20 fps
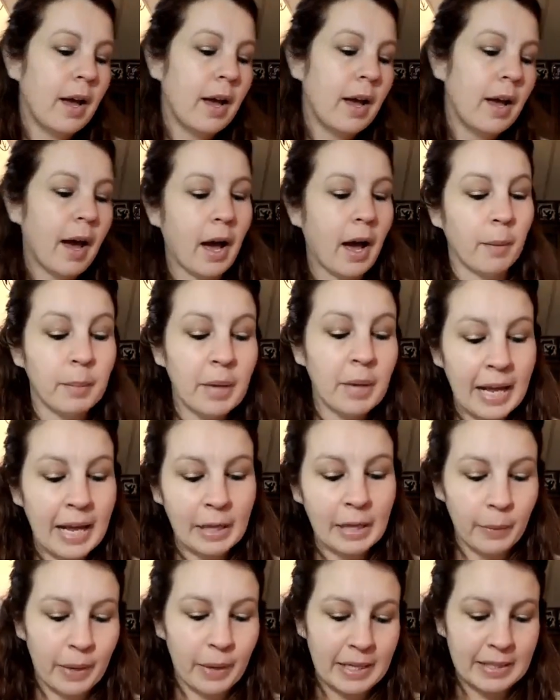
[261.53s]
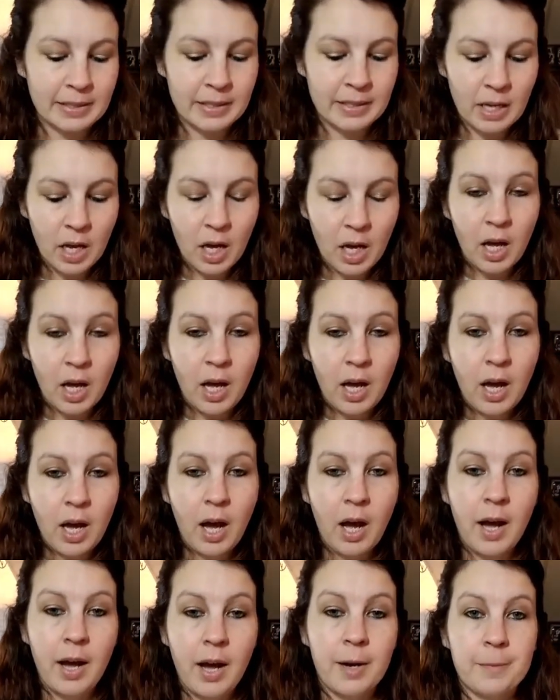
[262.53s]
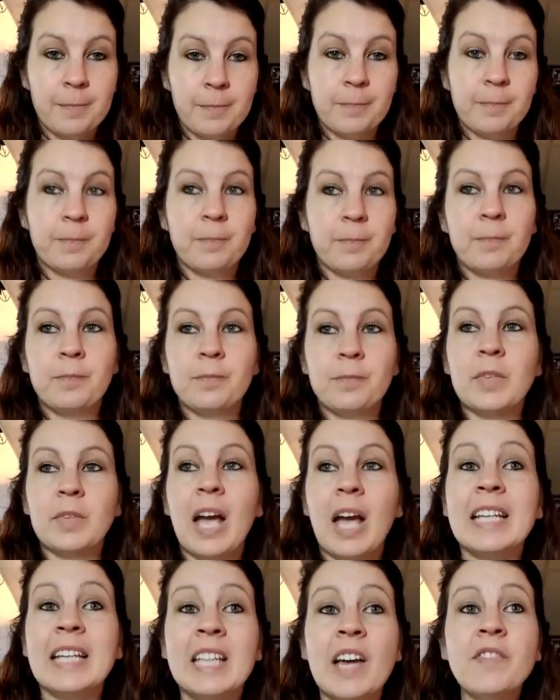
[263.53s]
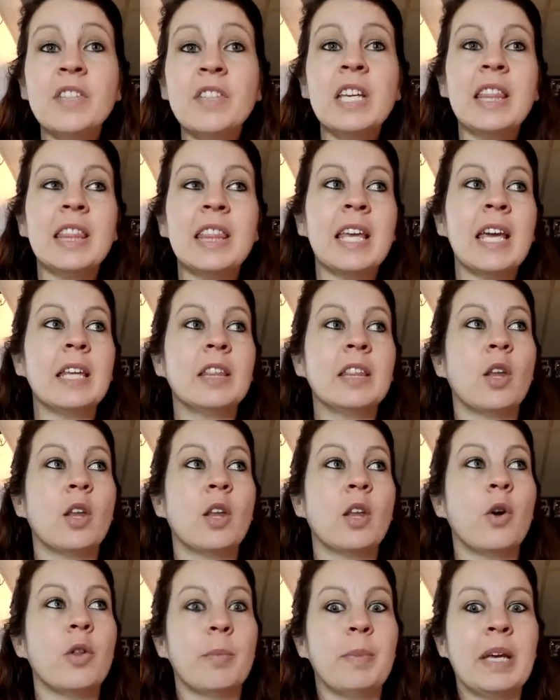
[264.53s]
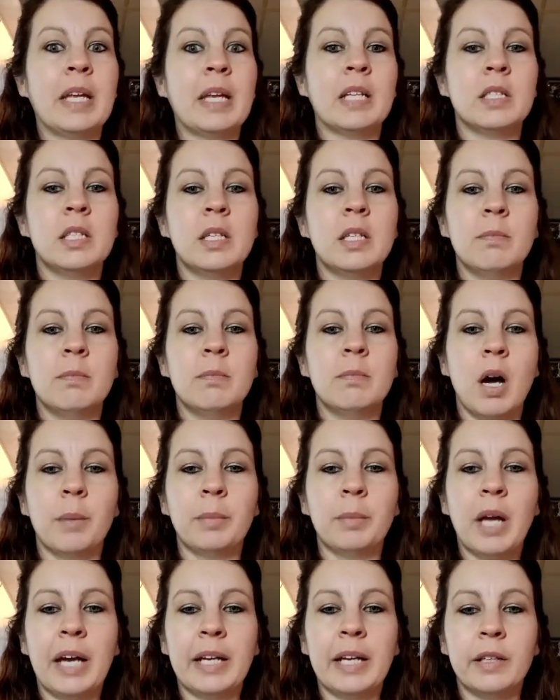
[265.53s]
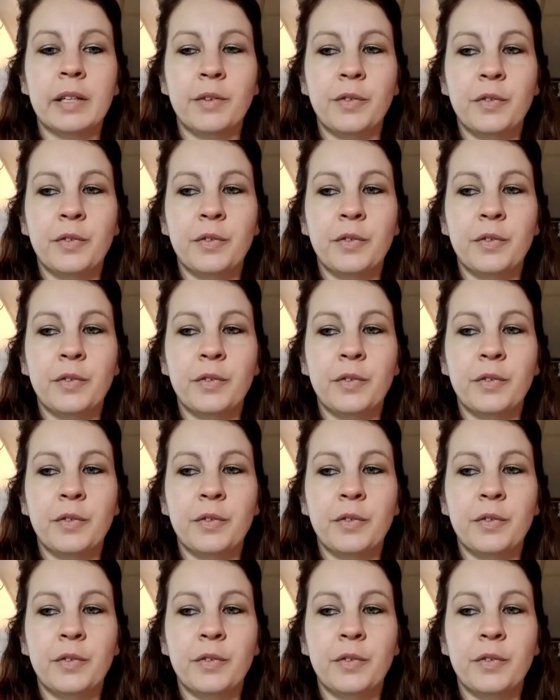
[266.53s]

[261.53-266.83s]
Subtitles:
But anyways, I definitely think though that being a teen mom kind of